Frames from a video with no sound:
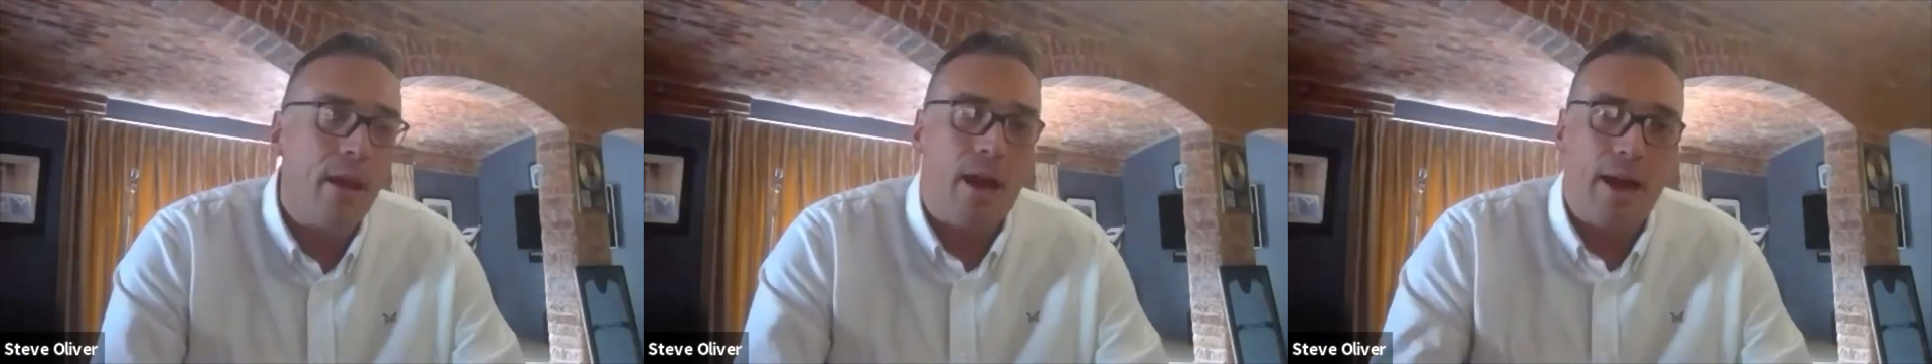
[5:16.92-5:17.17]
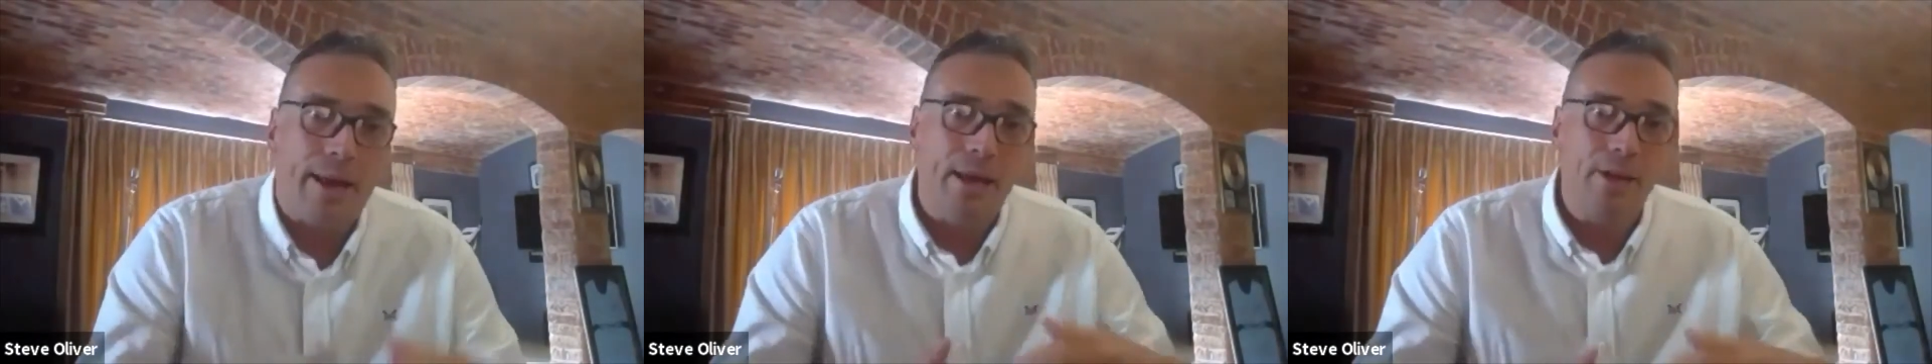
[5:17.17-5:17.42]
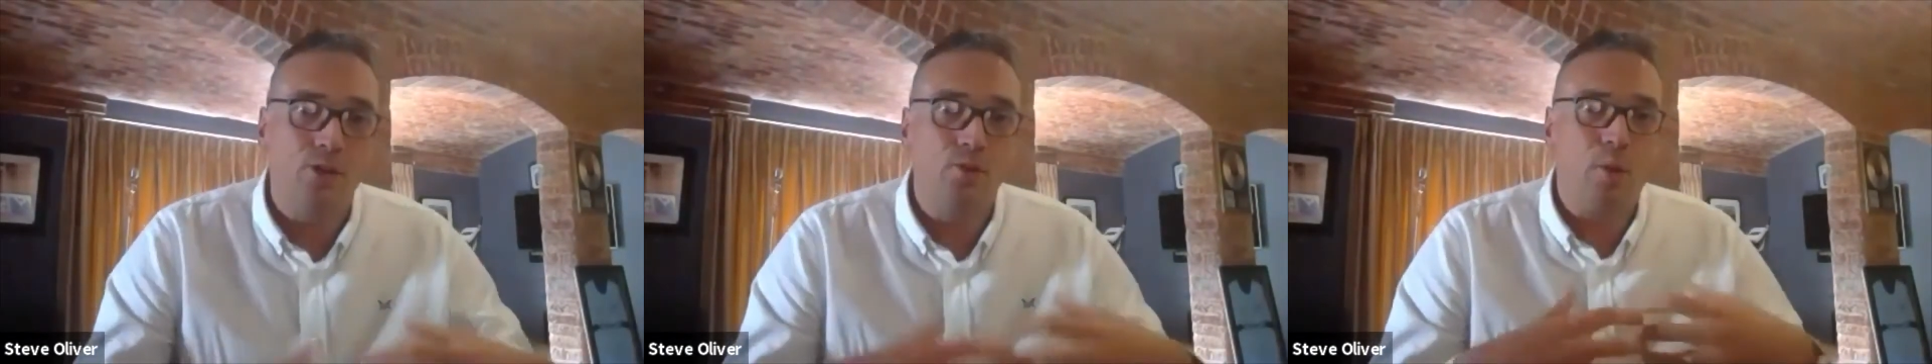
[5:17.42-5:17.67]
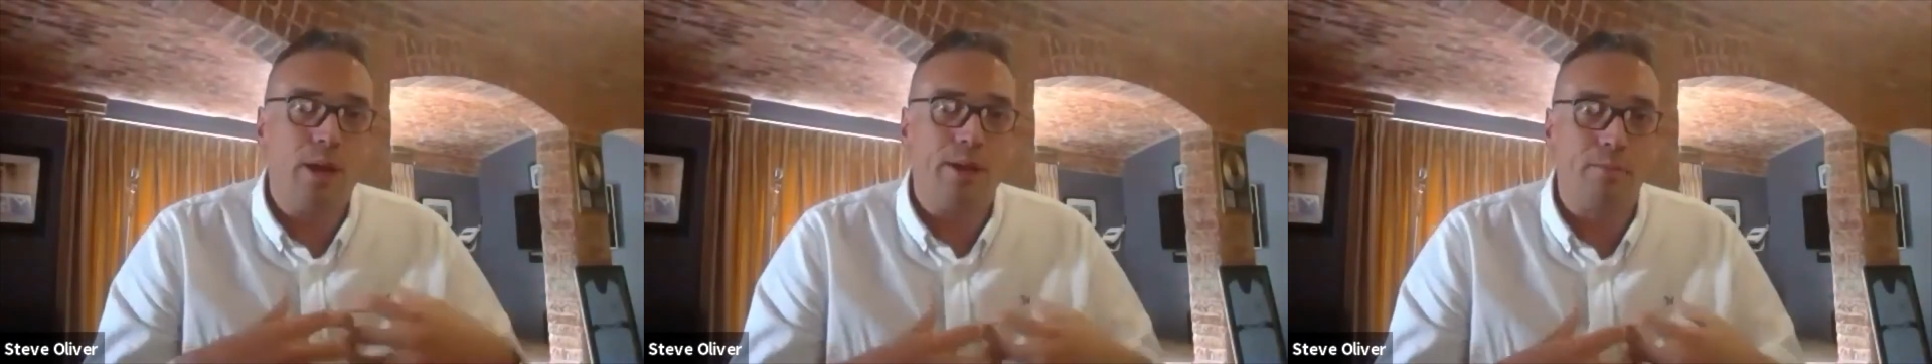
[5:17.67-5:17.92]
I guess as
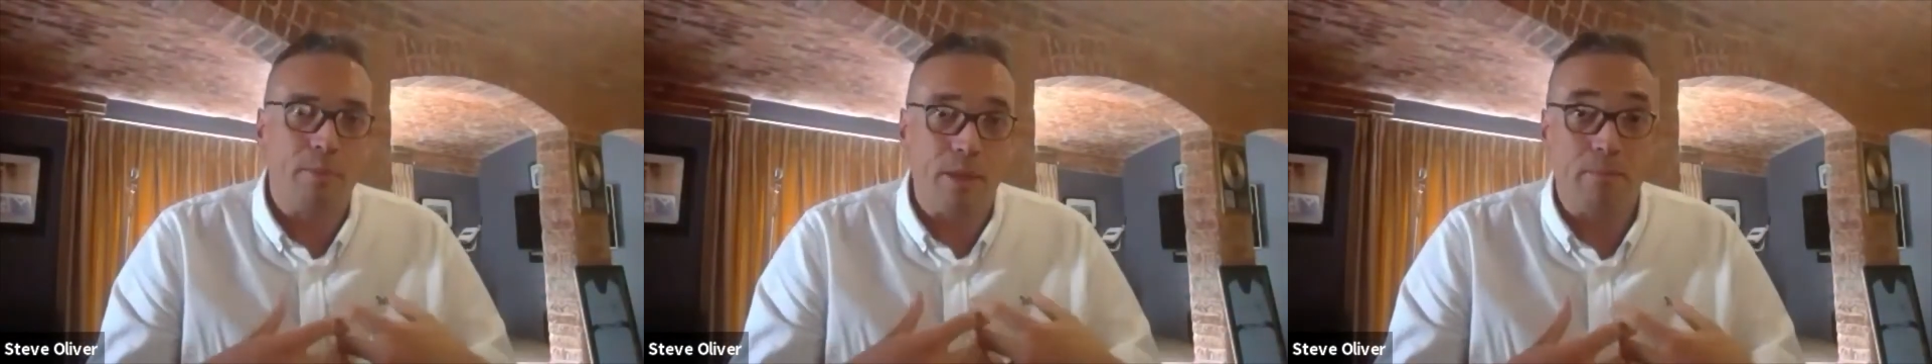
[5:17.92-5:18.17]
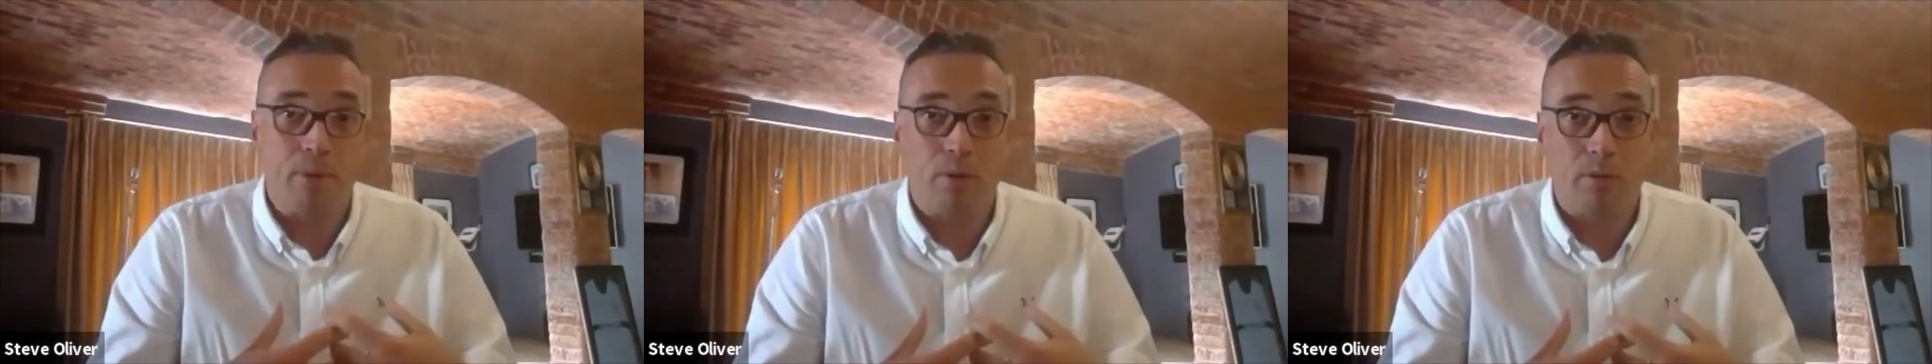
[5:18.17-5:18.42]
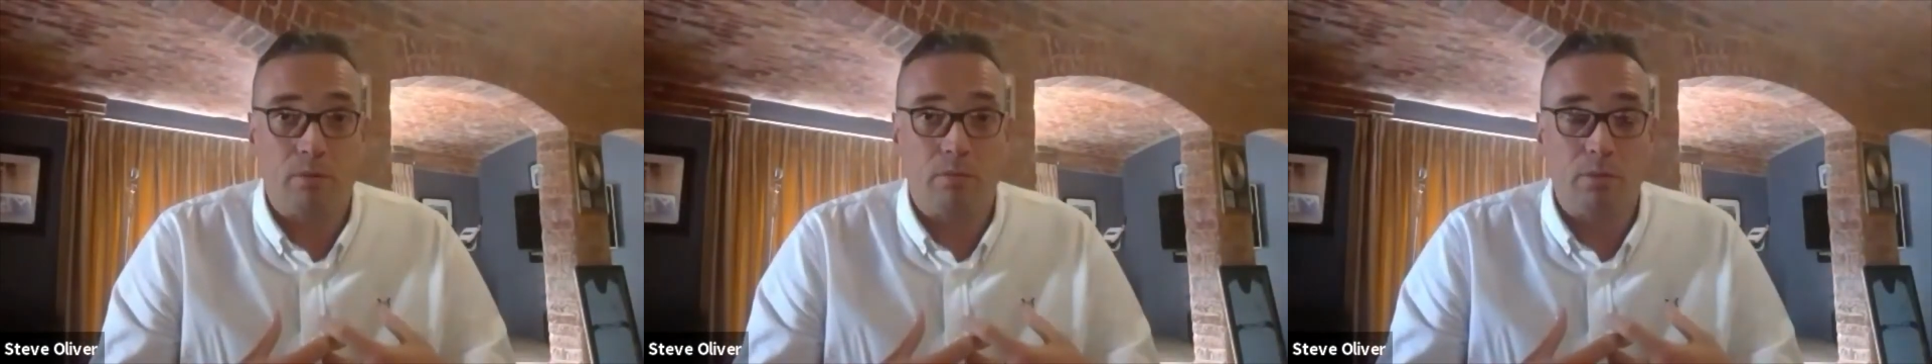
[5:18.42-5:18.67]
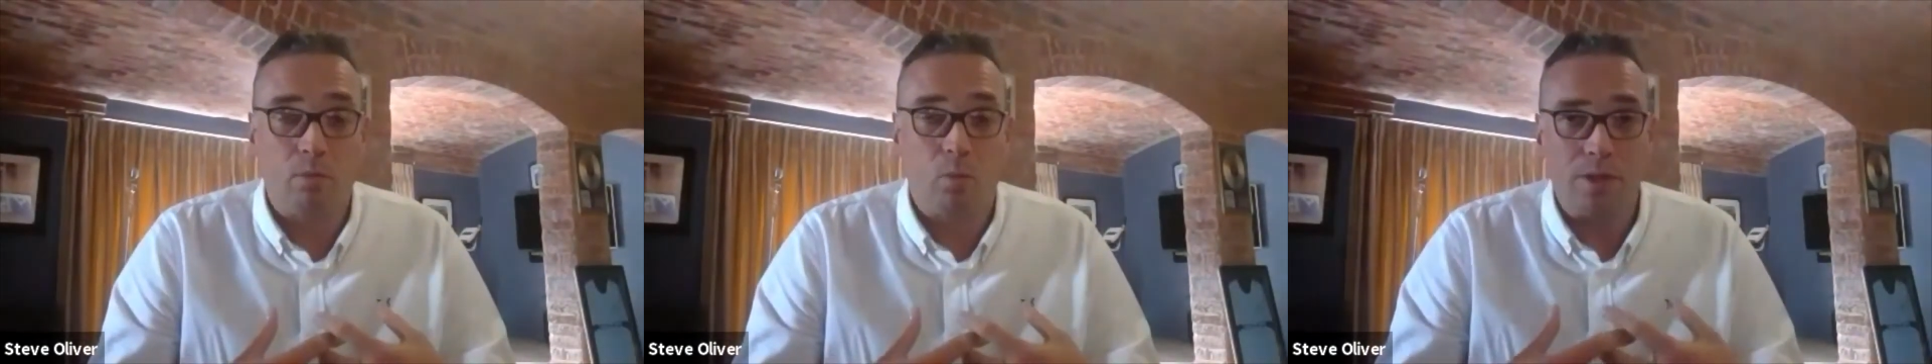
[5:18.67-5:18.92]
well as people
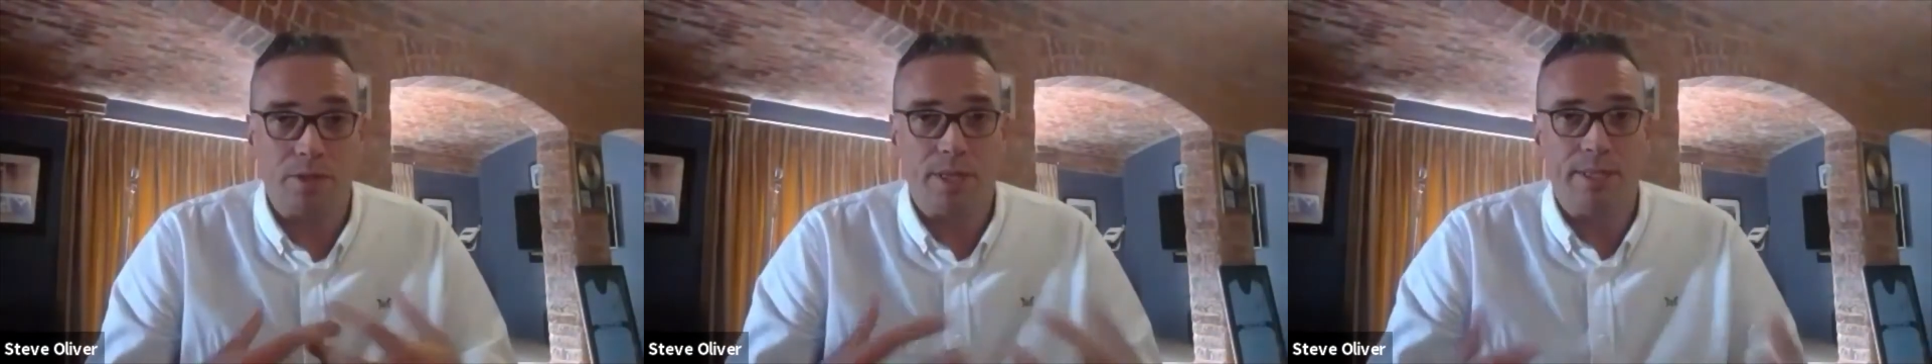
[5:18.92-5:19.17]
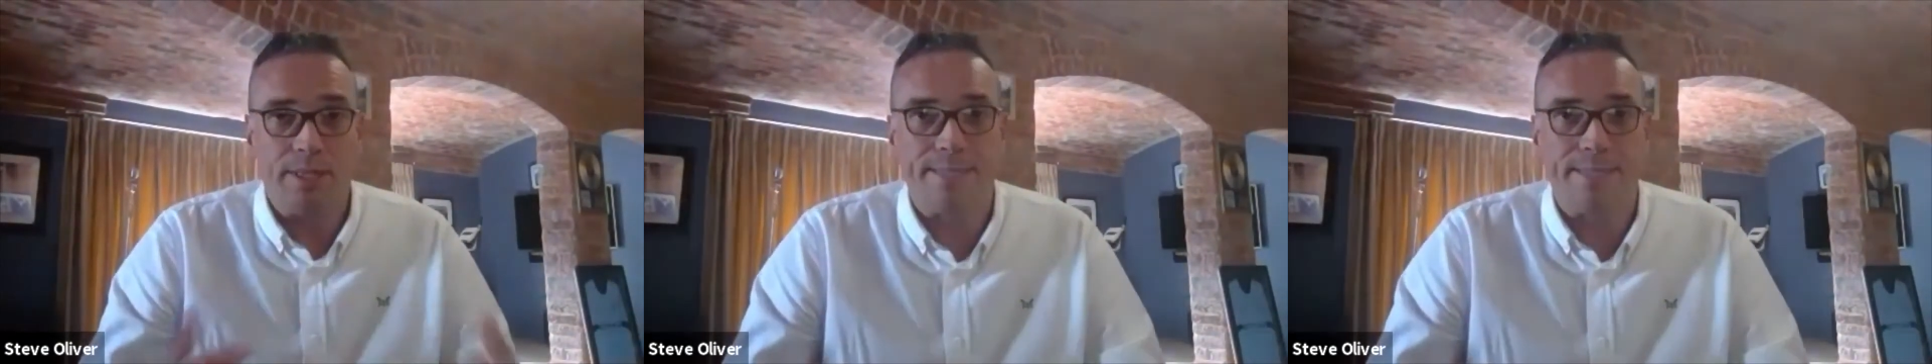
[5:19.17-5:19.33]
wanting